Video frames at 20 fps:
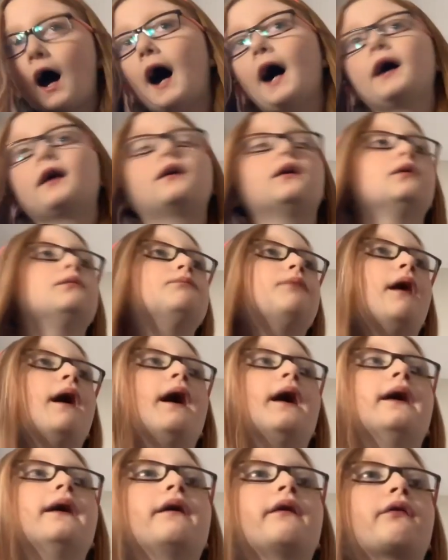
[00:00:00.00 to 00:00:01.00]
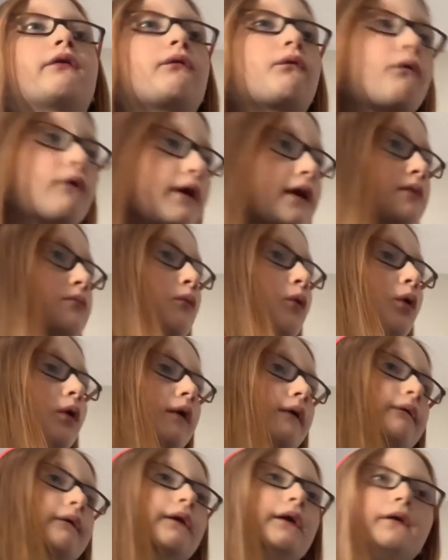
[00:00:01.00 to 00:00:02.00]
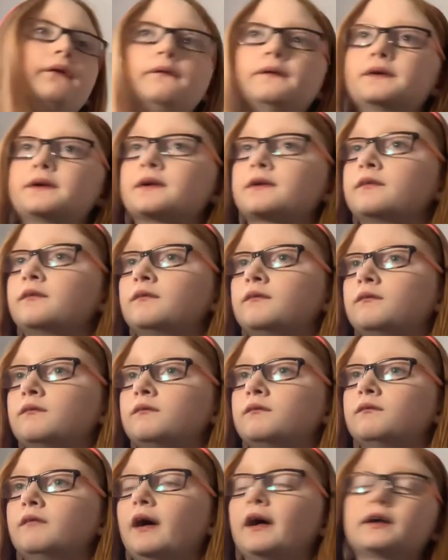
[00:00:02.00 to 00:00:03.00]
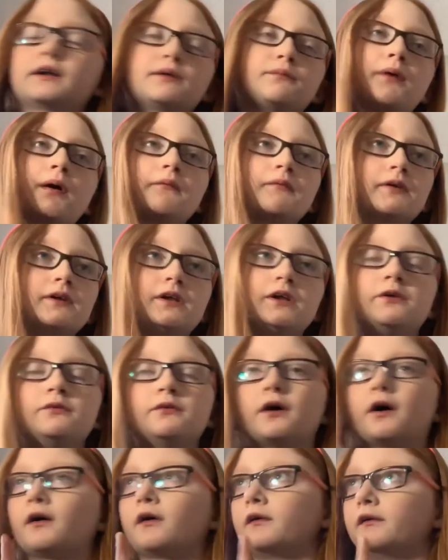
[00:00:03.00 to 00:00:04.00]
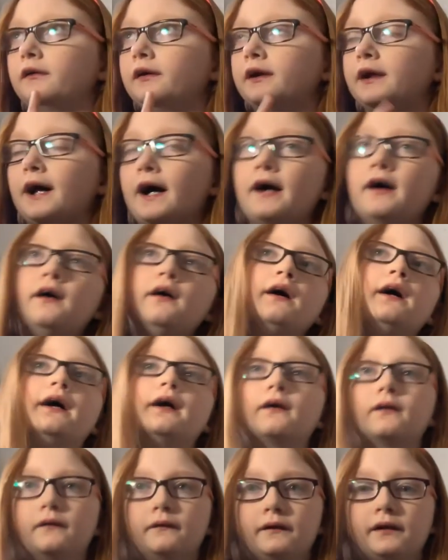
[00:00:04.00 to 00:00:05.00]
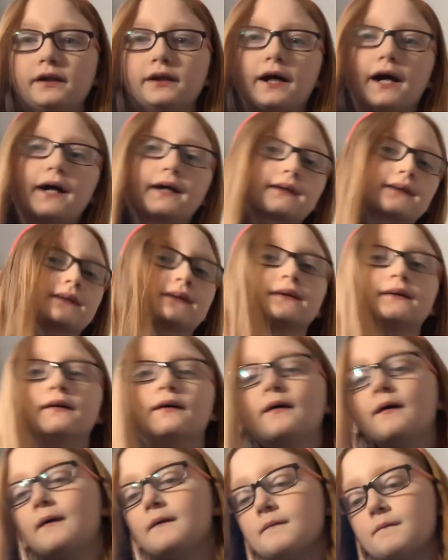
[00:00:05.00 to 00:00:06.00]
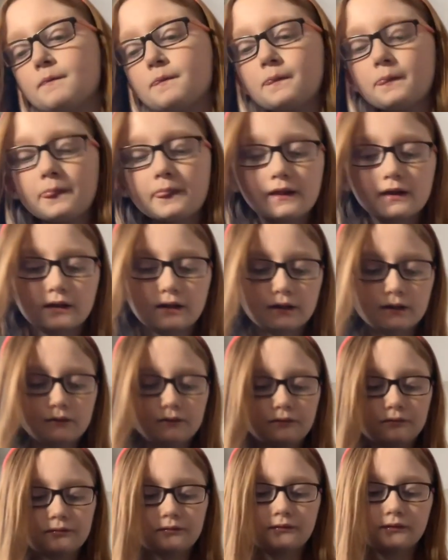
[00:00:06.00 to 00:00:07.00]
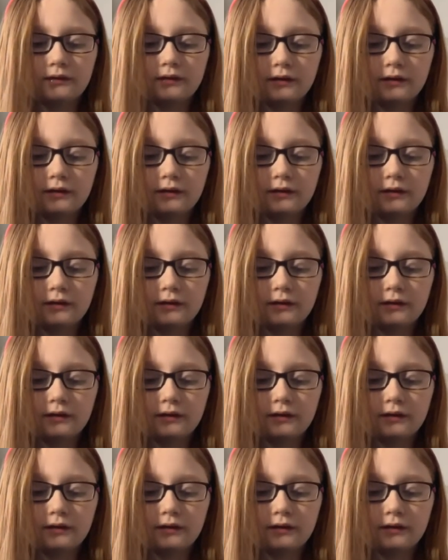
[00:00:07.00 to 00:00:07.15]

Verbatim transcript: I could buy three more of those. Actually, probably two, not including, including tax. You know